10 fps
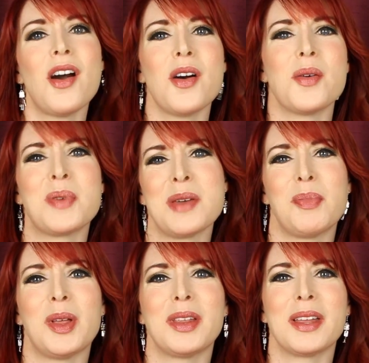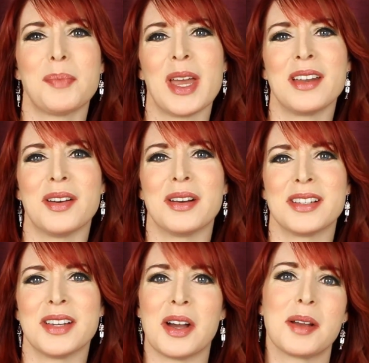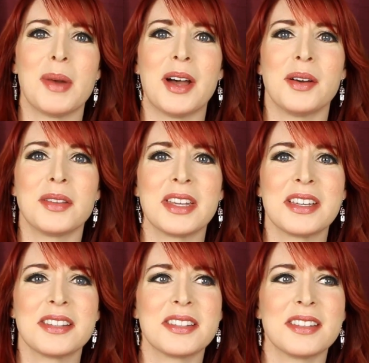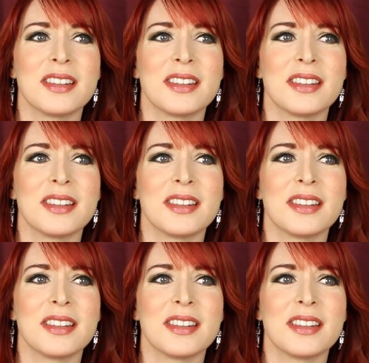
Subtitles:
oh, people paid her to talk about this.